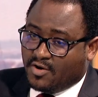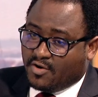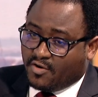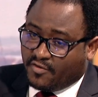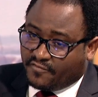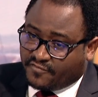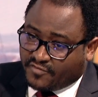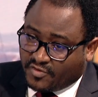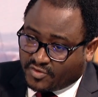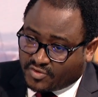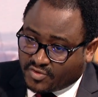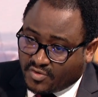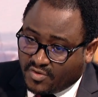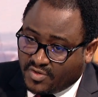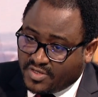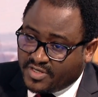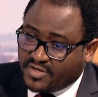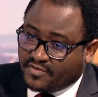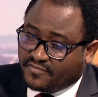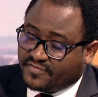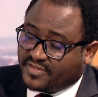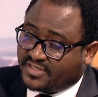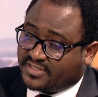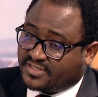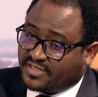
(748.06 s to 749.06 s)
of not only
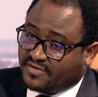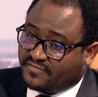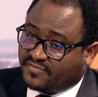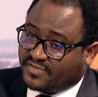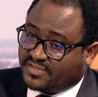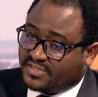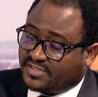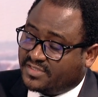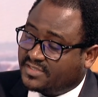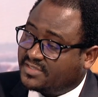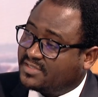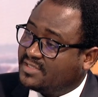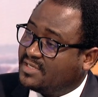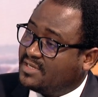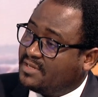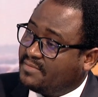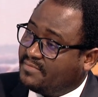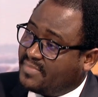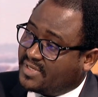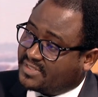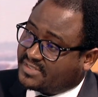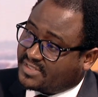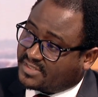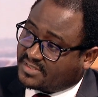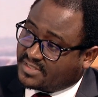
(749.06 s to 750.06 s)
of the services,
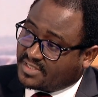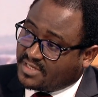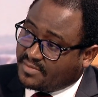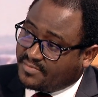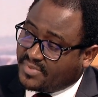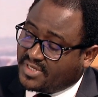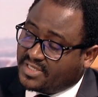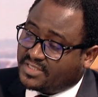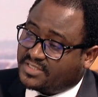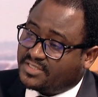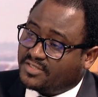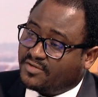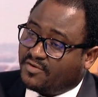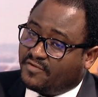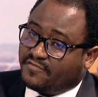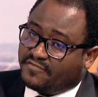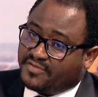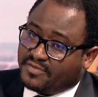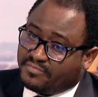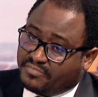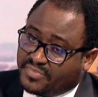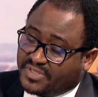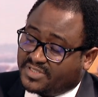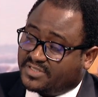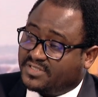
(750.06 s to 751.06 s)
but sustainability of the
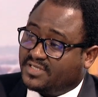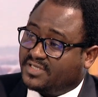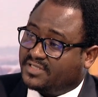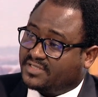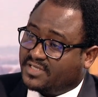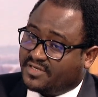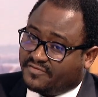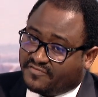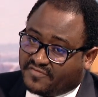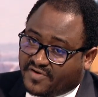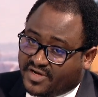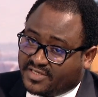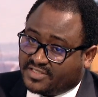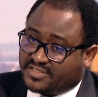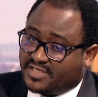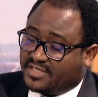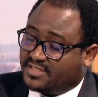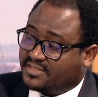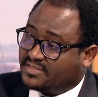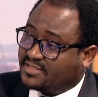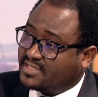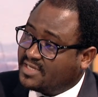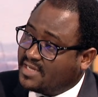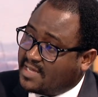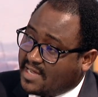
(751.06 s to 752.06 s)
business and
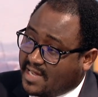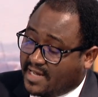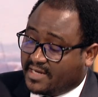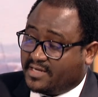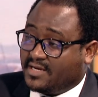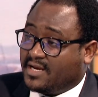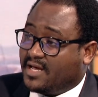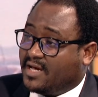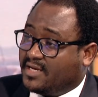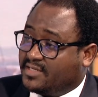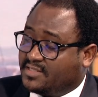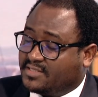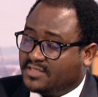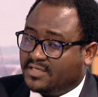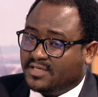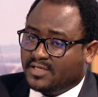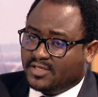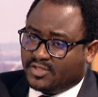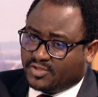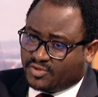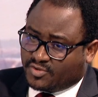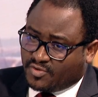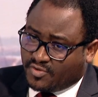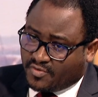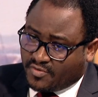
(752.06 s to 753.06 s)
franchise at large.
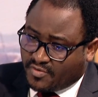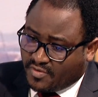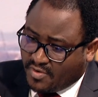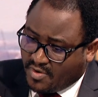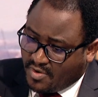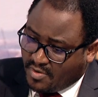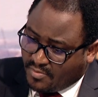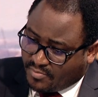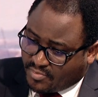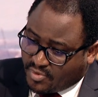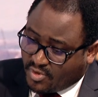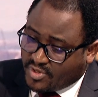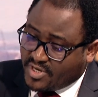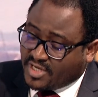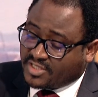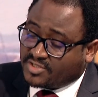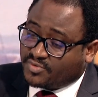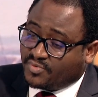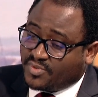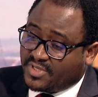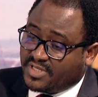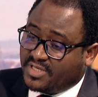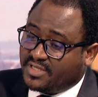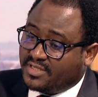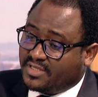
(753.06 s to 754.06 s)
So products
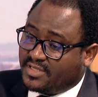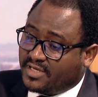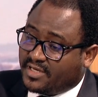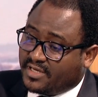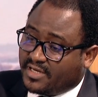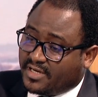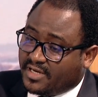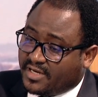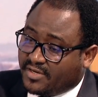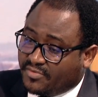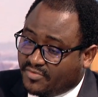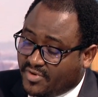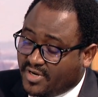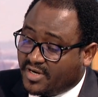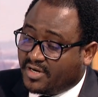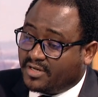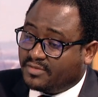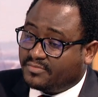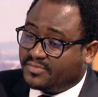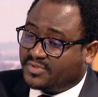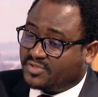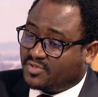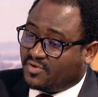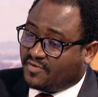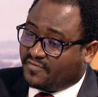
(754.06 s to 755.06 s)
within the
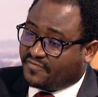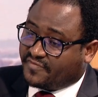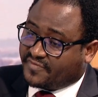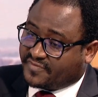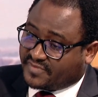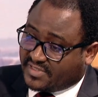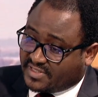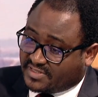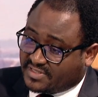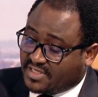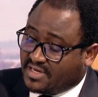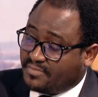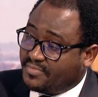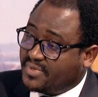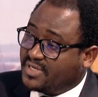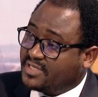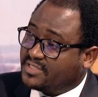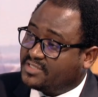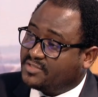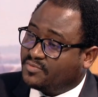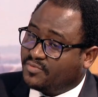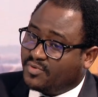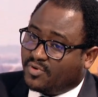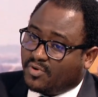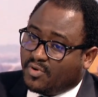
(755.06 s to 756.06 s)
realms of
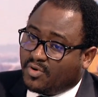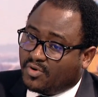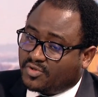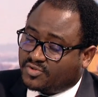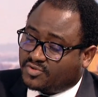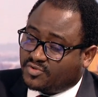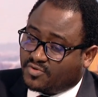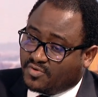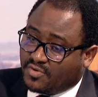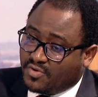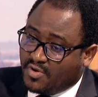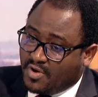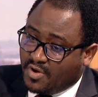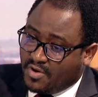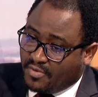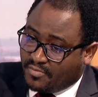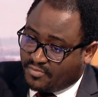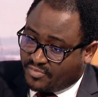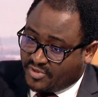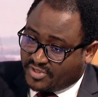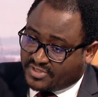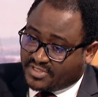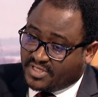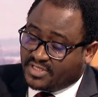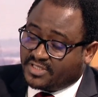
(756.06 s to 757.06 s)
sustainability will also
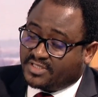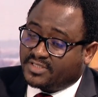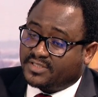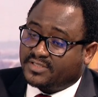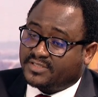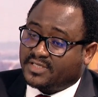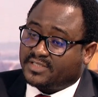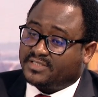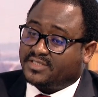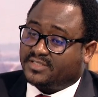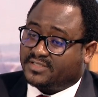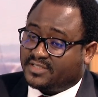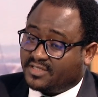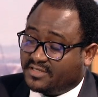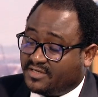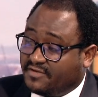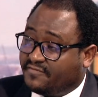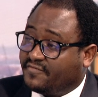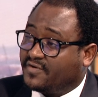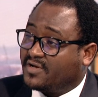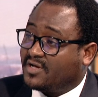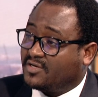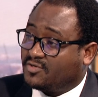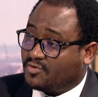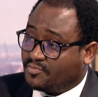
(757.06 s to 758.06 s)
present such a
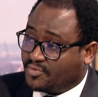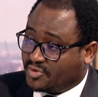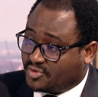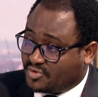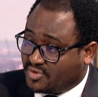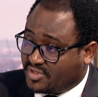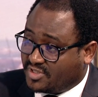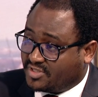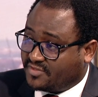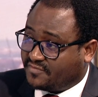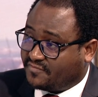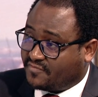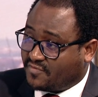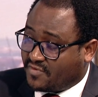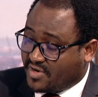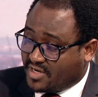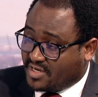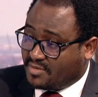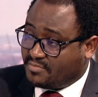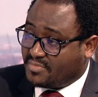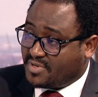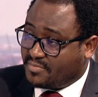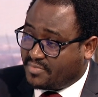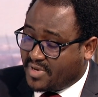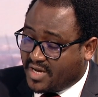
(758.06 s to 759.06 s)
significant opportunity for N
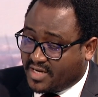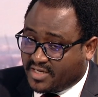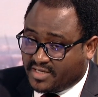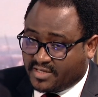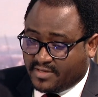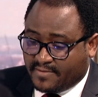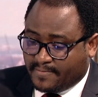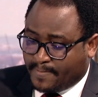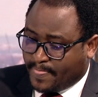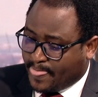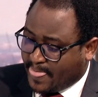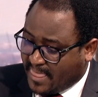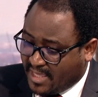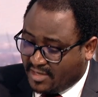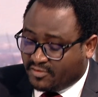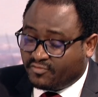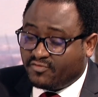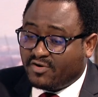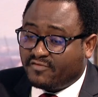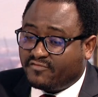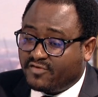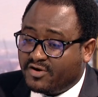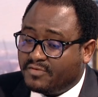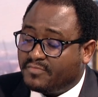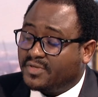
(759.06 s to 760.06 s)
M B Bank, and we
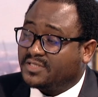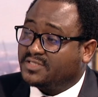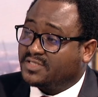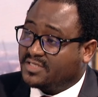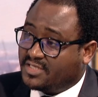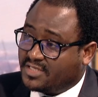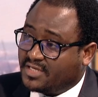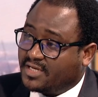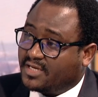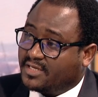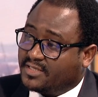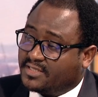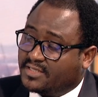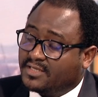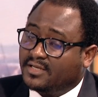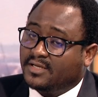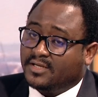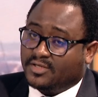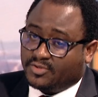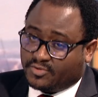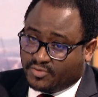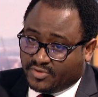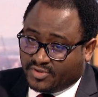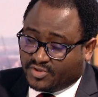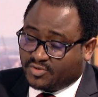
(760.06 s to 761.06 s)
are very much geared
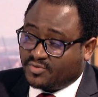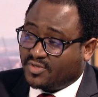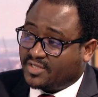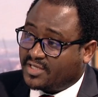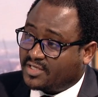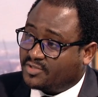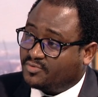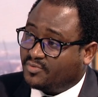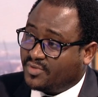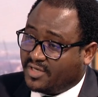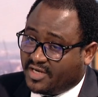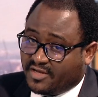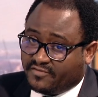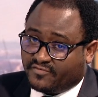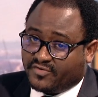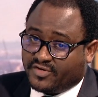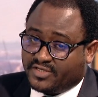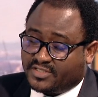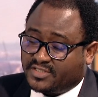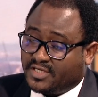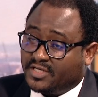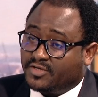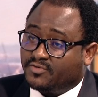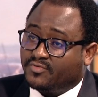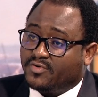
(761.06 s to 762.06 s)
to ensure that we leverage
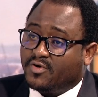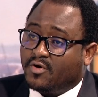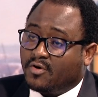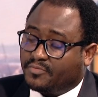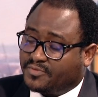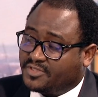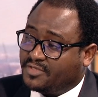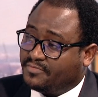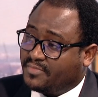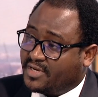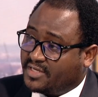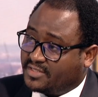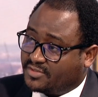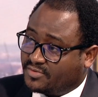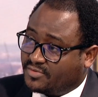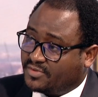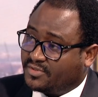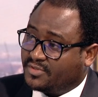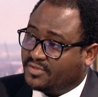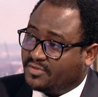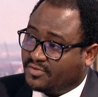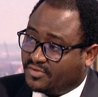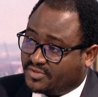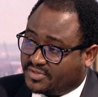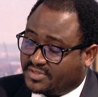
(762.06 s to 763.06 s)
and we optimize on
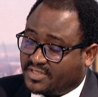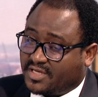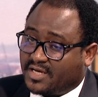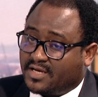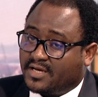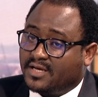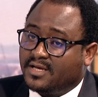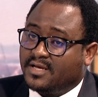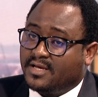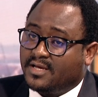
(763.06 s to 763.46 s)
those uh,